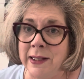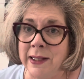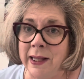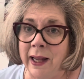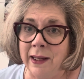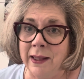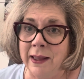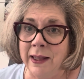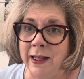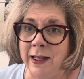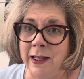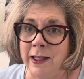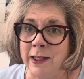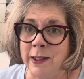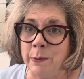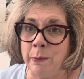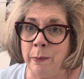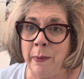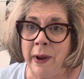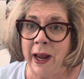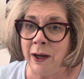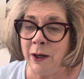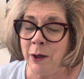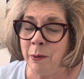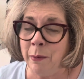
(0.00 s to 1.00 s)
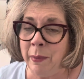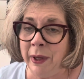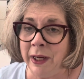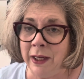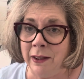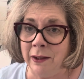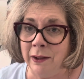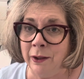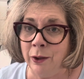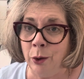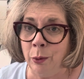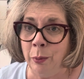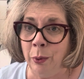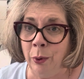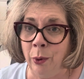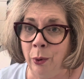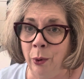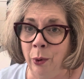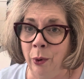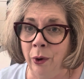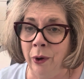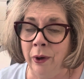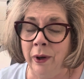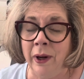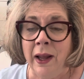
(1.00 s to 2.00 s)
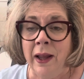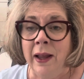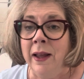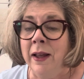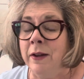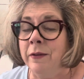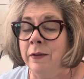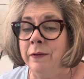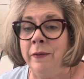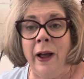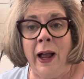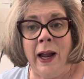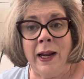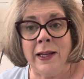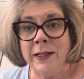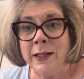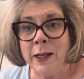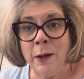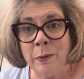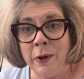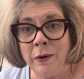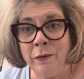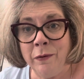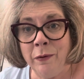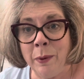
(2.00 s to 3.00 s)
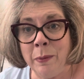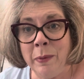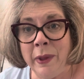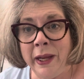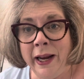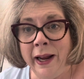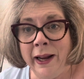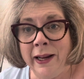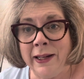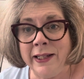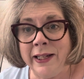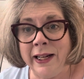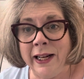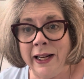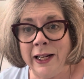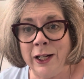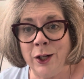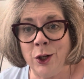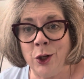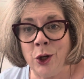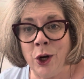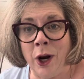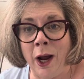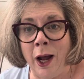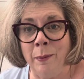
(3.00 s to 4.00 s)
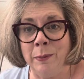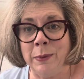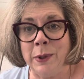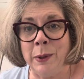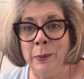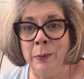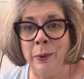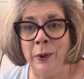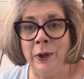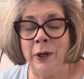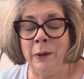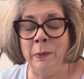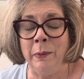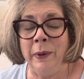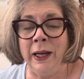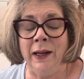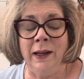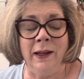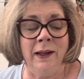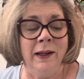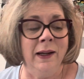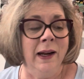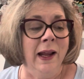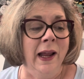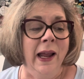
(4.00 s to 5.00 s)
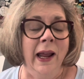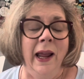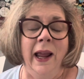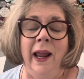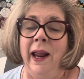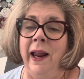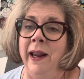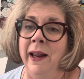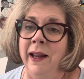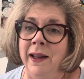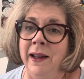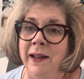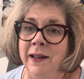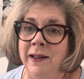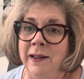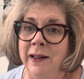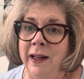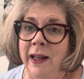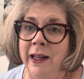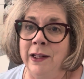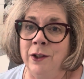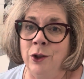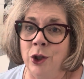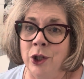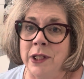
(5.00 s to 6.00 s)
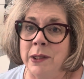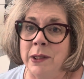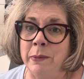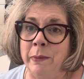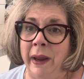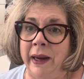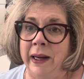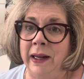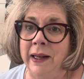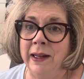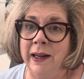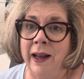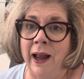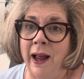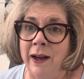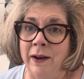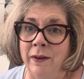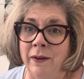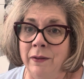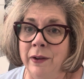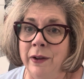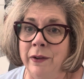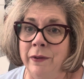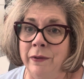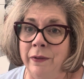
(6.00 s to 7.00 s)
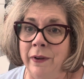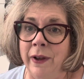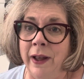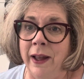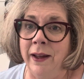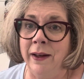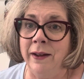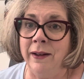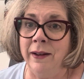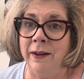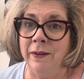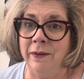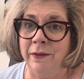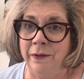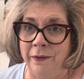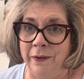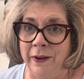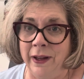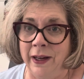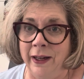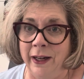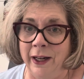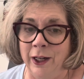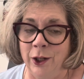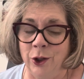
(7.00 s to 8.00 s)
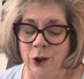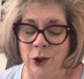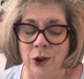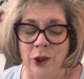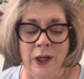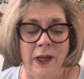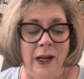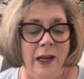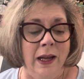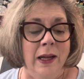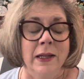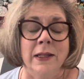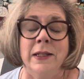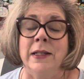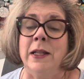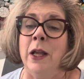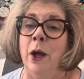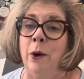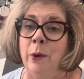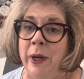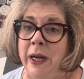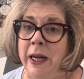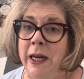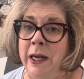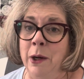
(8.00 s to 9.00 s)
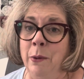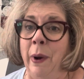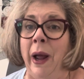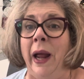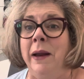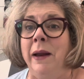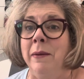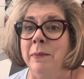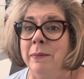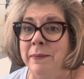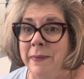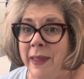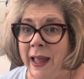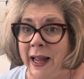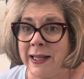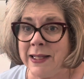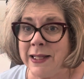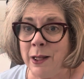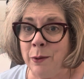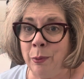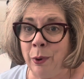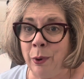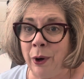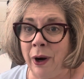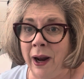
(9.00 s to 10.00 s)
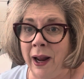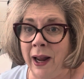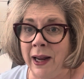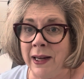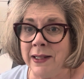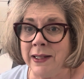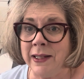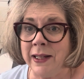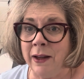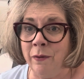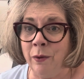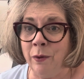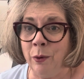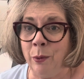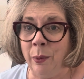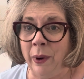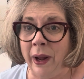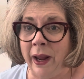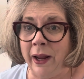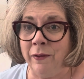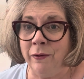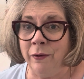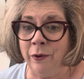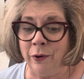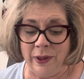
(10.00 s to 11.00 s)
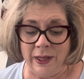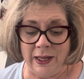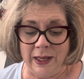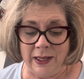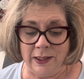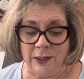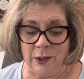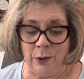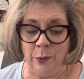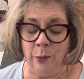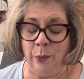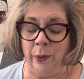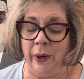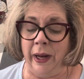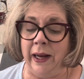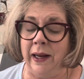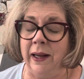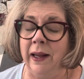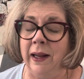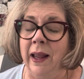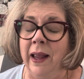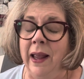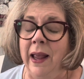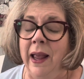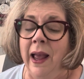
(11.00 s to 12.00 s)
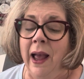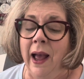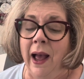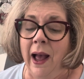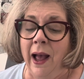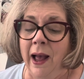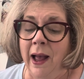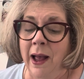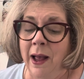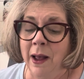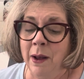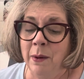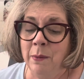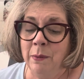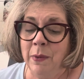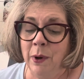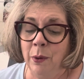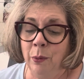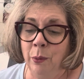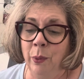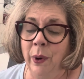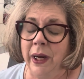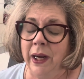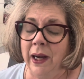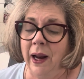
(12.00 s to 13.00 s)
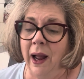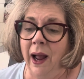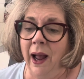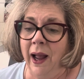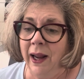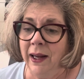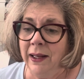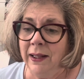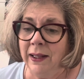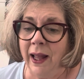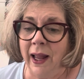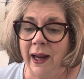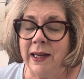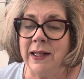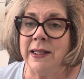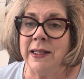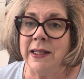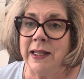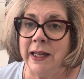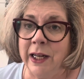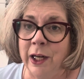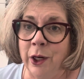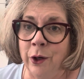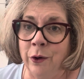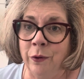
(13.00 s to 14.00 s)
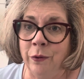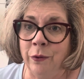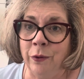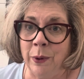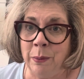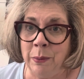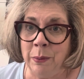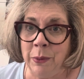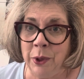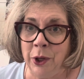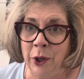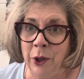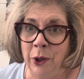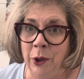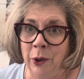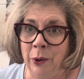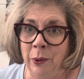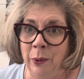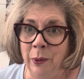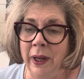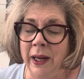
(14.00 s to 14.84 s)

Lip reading: like this, mount them in a little board, find something from the antique shop to put them in, and just make it kind of a fun finish. So anyway, that's the prize giveaway for this week. What I'd like to hear from you